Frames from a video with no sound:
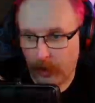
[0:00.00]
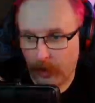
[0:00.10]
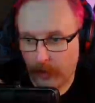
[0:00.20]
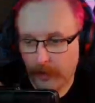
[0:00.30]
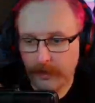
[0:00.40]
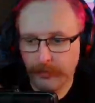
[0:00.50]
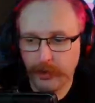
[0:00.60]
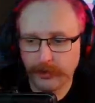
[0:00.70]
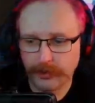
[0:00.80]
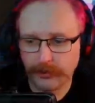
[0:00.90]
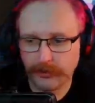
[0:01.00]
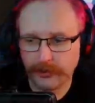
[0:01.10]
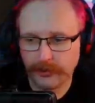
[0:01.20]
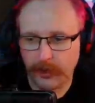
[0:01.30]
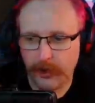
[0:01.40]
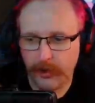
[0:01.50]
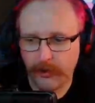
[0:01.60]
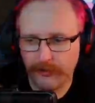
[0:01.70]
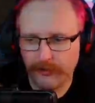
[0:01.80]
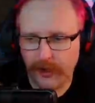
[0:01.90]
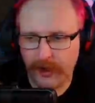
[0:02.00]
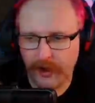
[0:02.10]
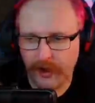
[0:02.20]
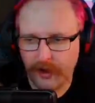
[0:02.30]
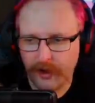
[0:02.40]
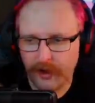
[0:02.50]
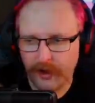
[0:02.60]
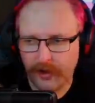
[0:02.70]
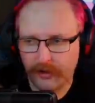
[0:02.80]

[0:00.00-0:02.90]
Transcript: They push you so far.